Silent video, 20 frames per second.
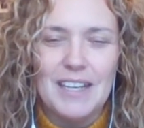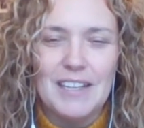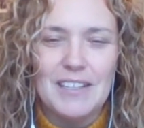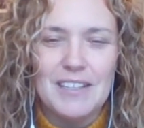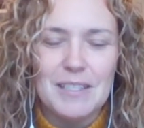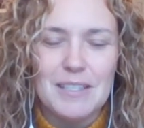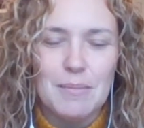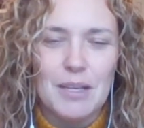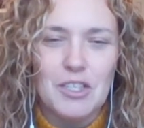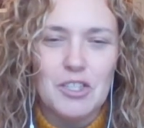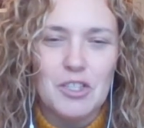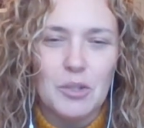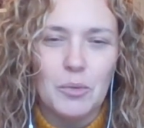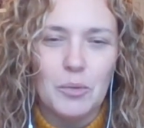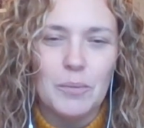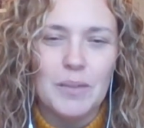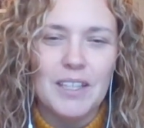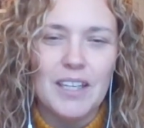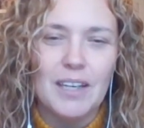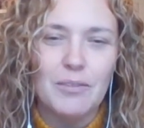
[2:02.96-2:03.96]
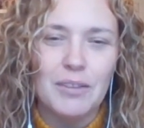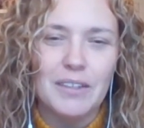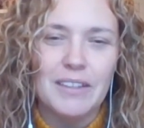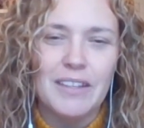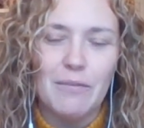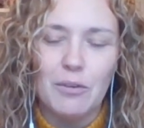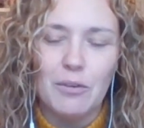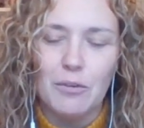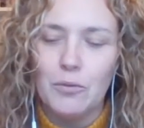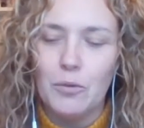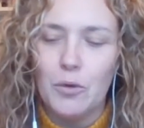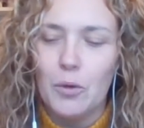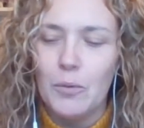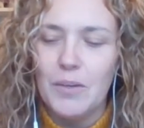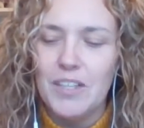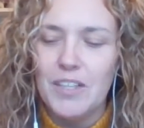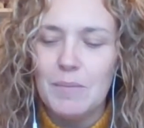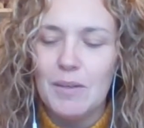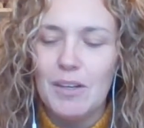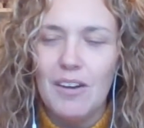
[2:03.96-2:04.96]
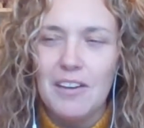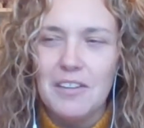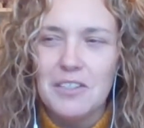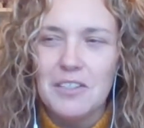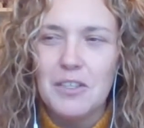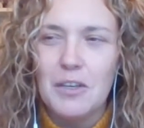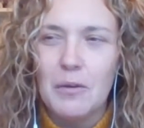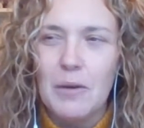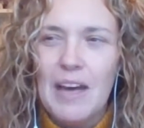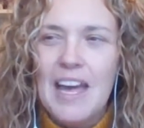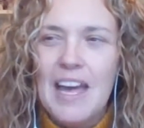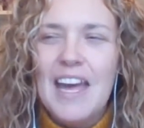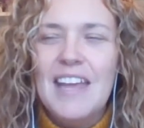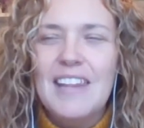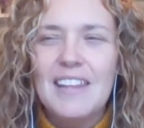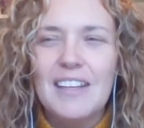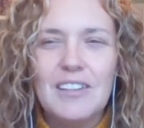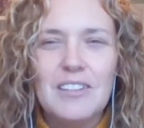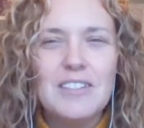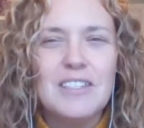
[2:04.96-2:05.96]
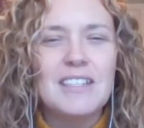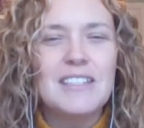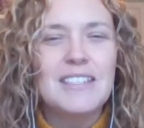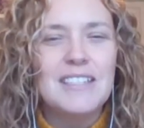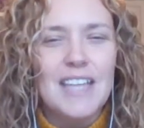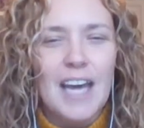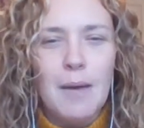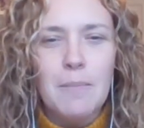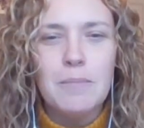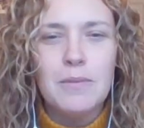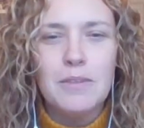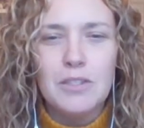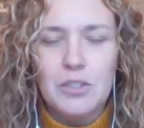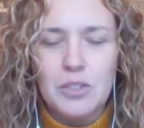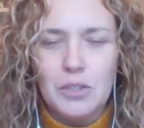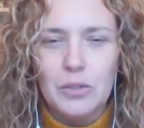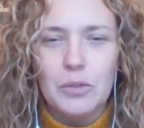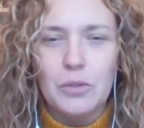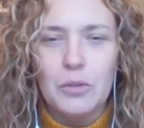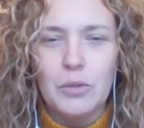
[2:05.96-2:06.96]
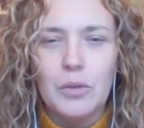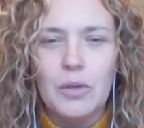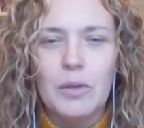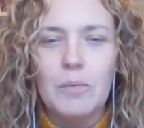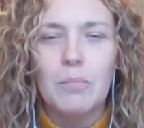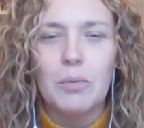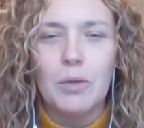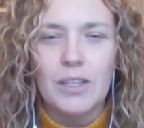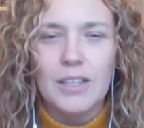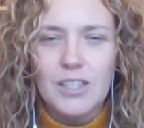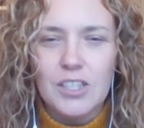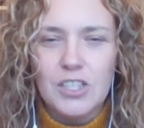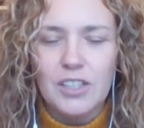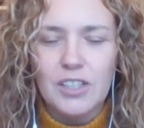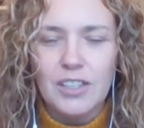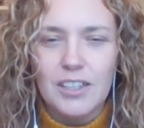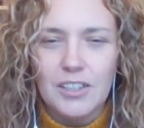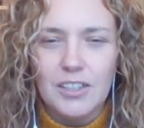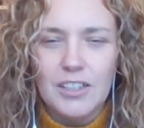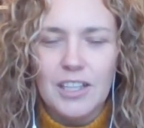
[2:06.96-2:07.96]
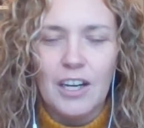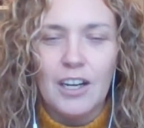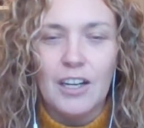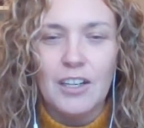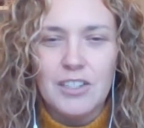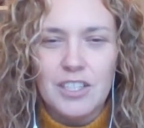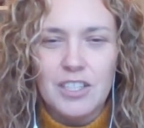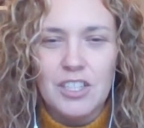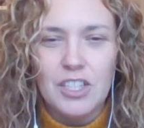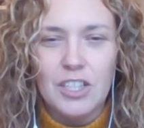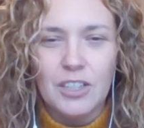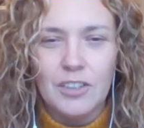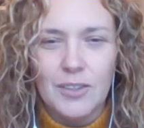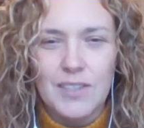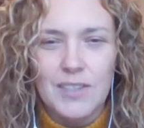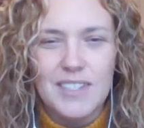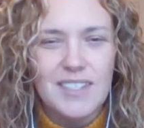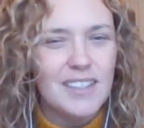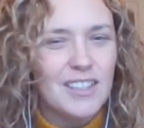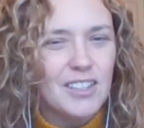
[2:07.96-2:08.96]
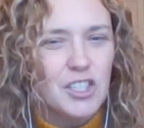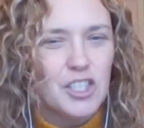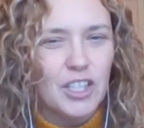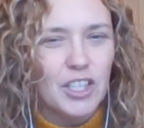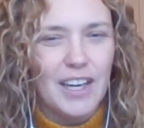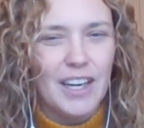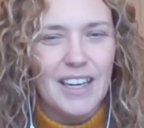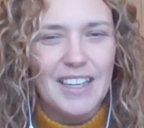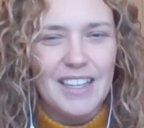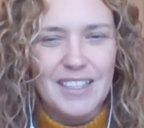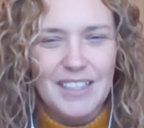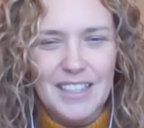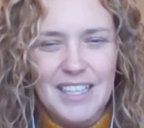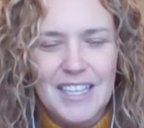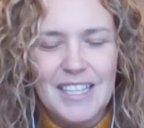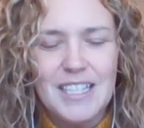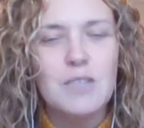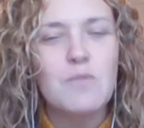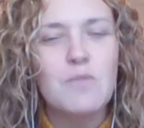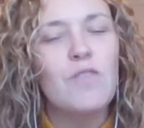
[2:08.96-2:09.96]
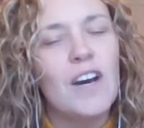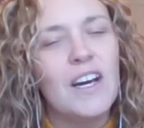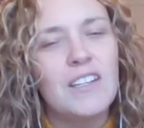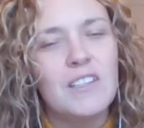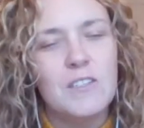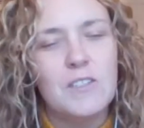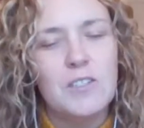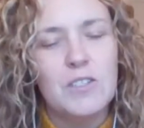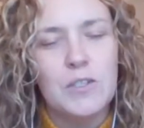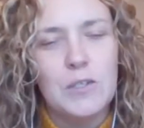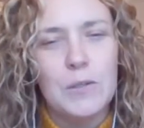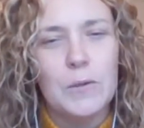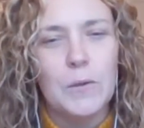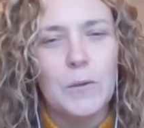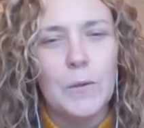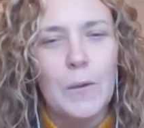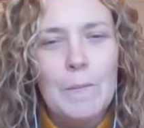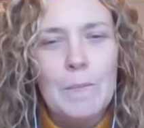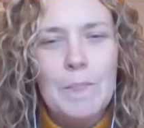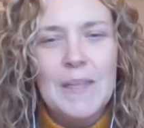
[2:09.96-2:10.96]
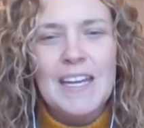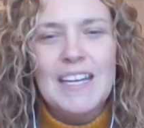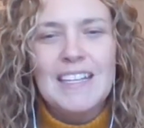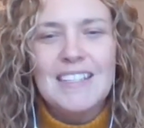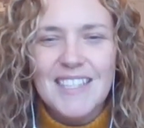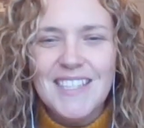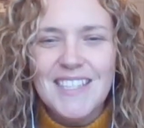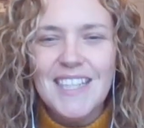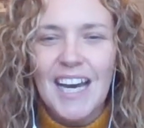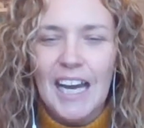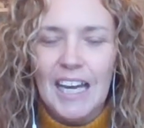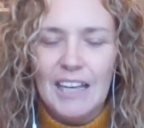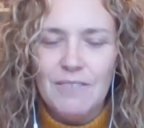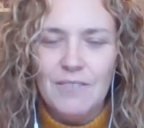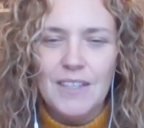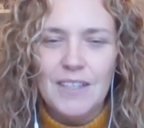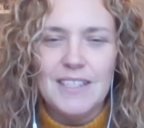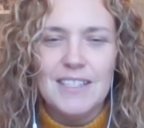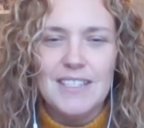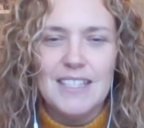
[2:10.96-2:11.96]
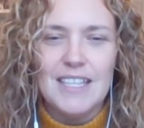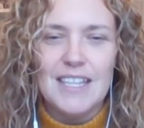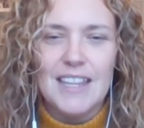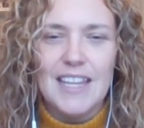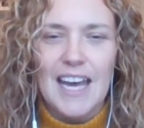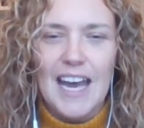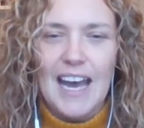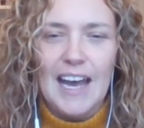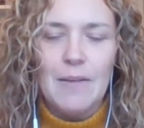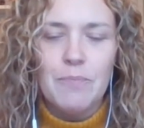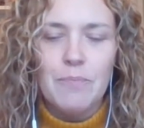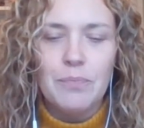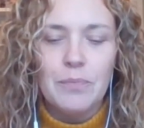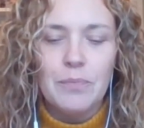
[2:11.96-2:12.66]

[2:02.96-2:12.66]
end of the semester. We'll be covering that for 4 weeks, but also there's a depth to British literature or to children's literature, and it's fun to dive into that.